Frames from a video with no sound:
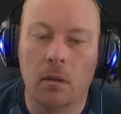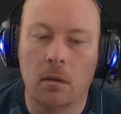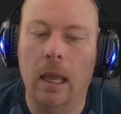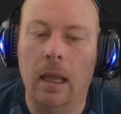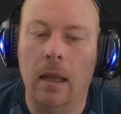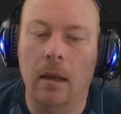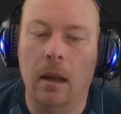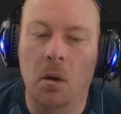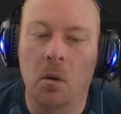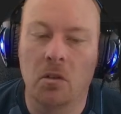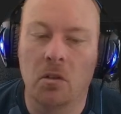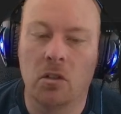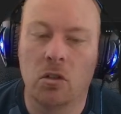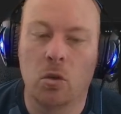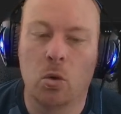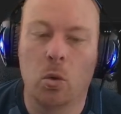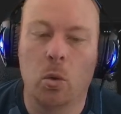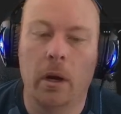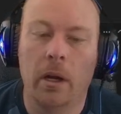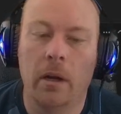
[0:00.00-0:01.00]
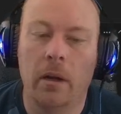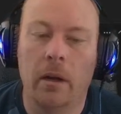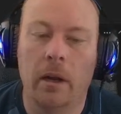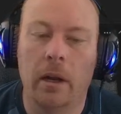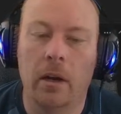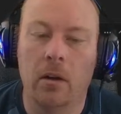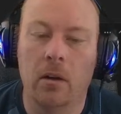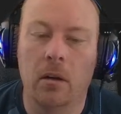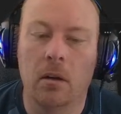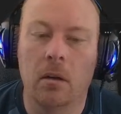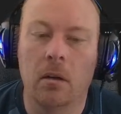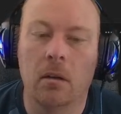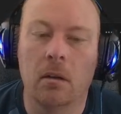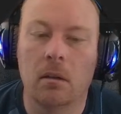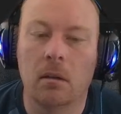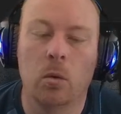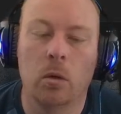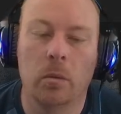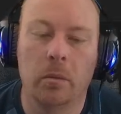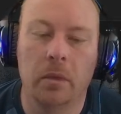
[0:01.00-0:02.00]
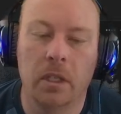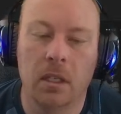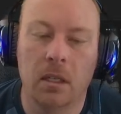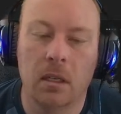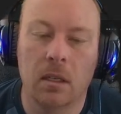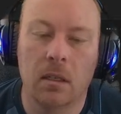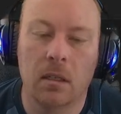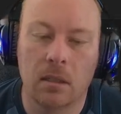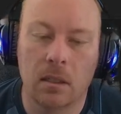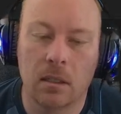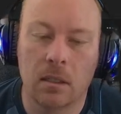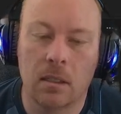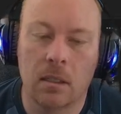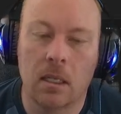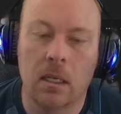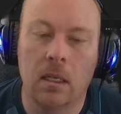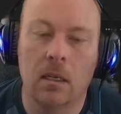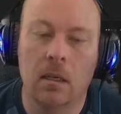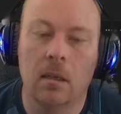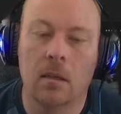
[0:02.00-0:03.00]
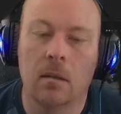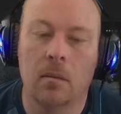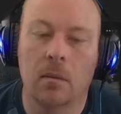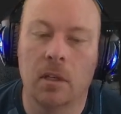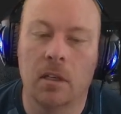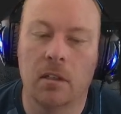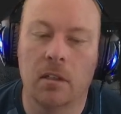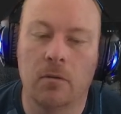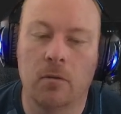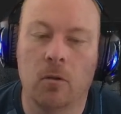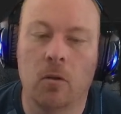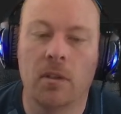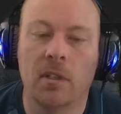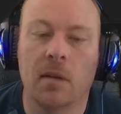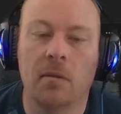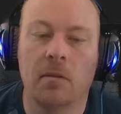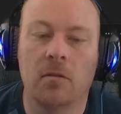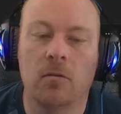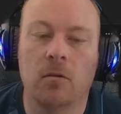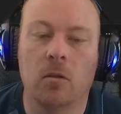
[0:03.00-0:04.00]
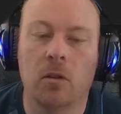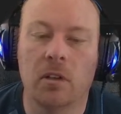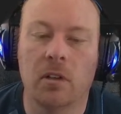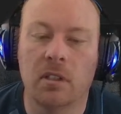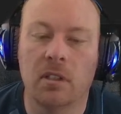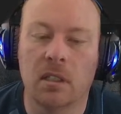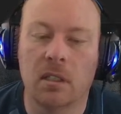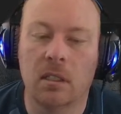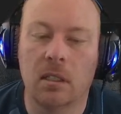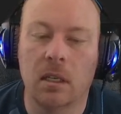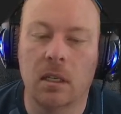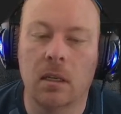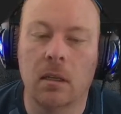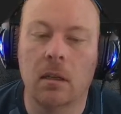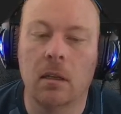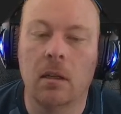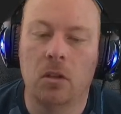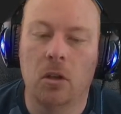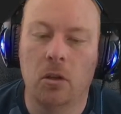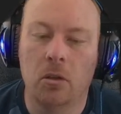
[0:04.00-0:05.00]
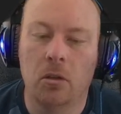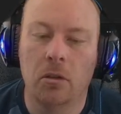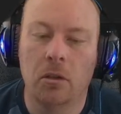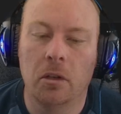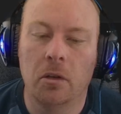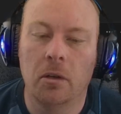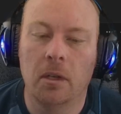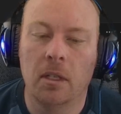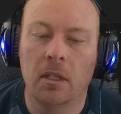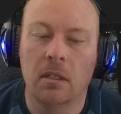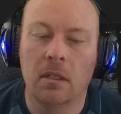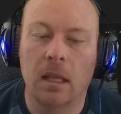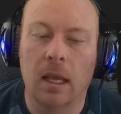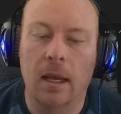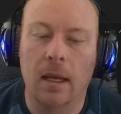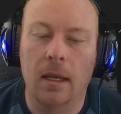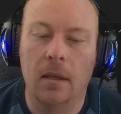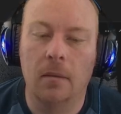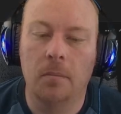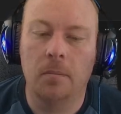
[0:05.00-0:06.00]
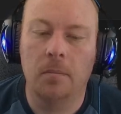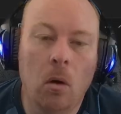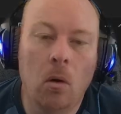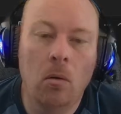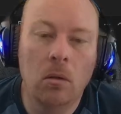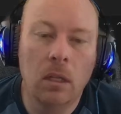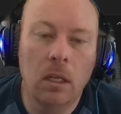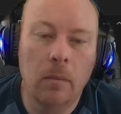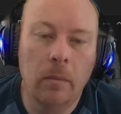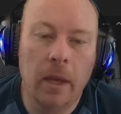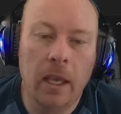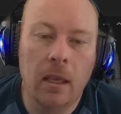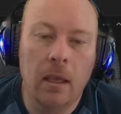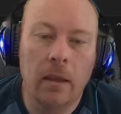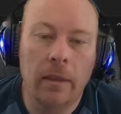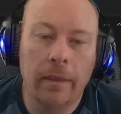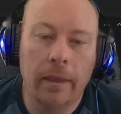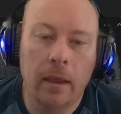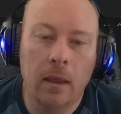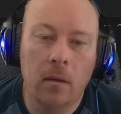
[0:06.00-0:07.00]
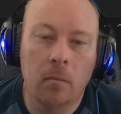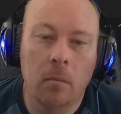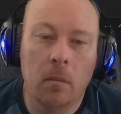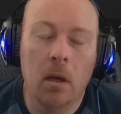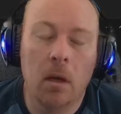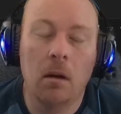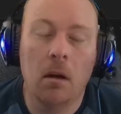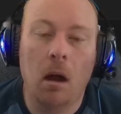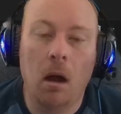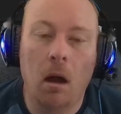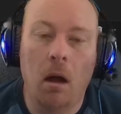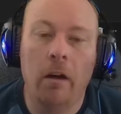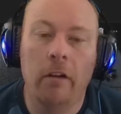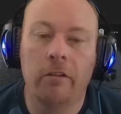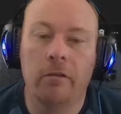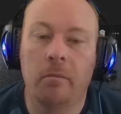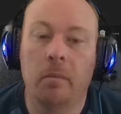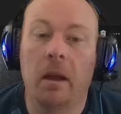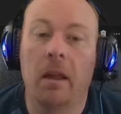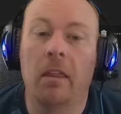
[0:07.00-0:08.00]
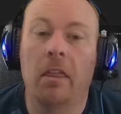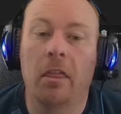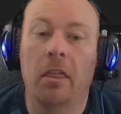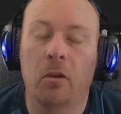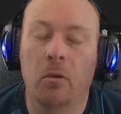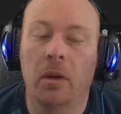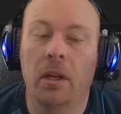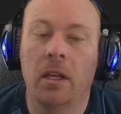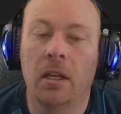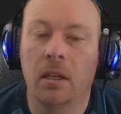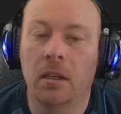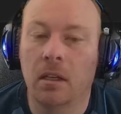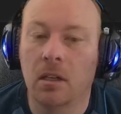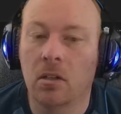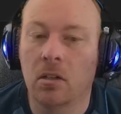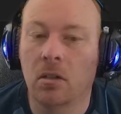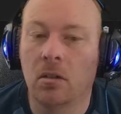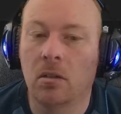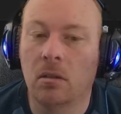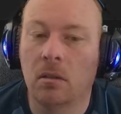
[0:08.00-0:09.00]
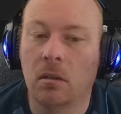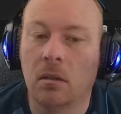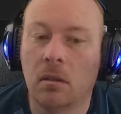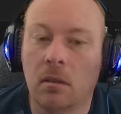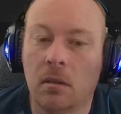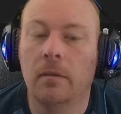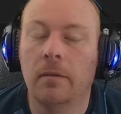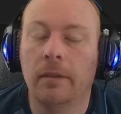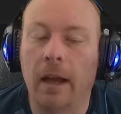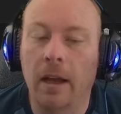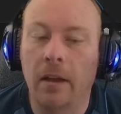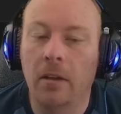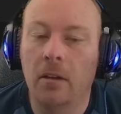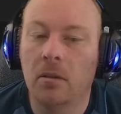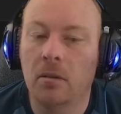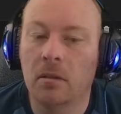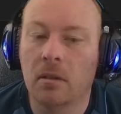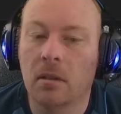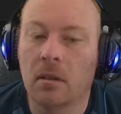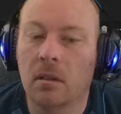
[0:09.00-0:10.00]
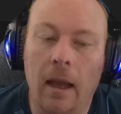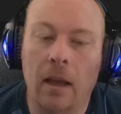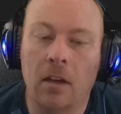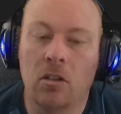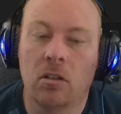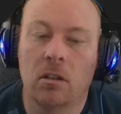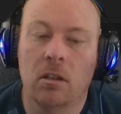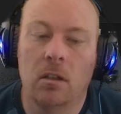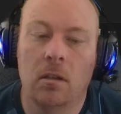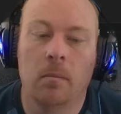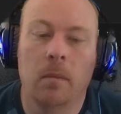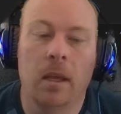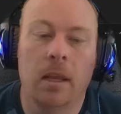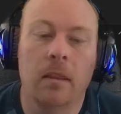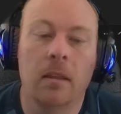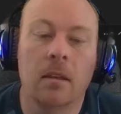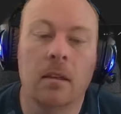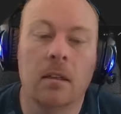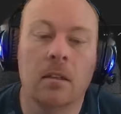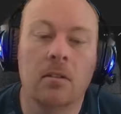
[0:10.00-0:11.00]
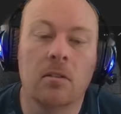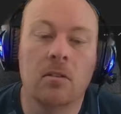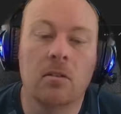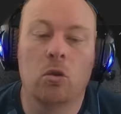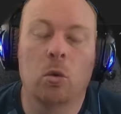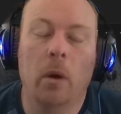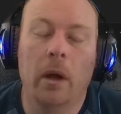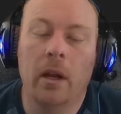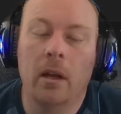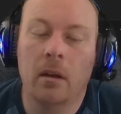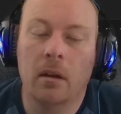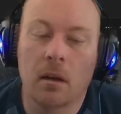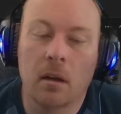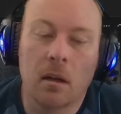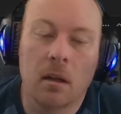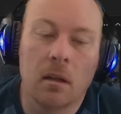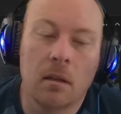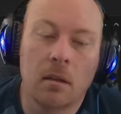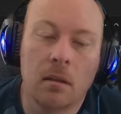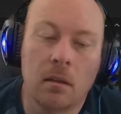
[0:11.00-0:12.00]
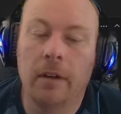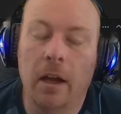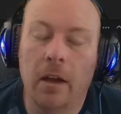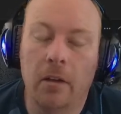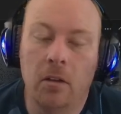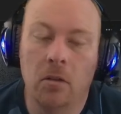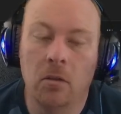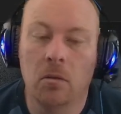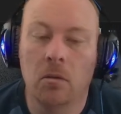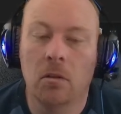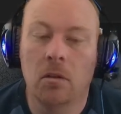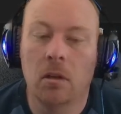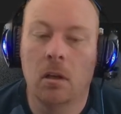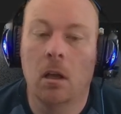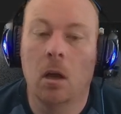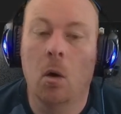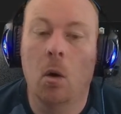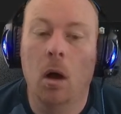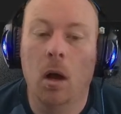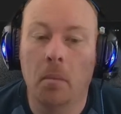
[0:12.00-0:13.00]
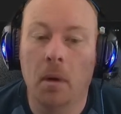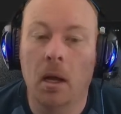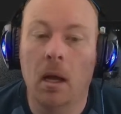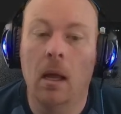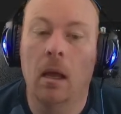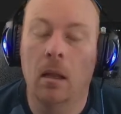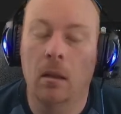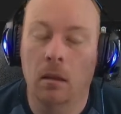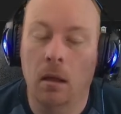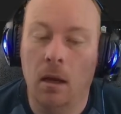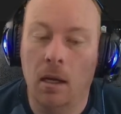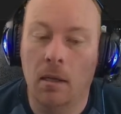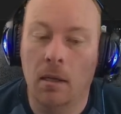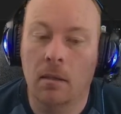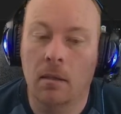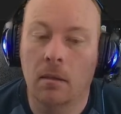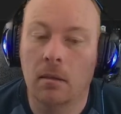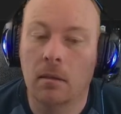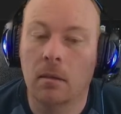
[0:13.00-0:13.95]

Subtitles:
and our squared error would be 16, because 4 times 4 is 16. So you'll notice that only making them off by 3 additional values actually made the squared value go up a lot.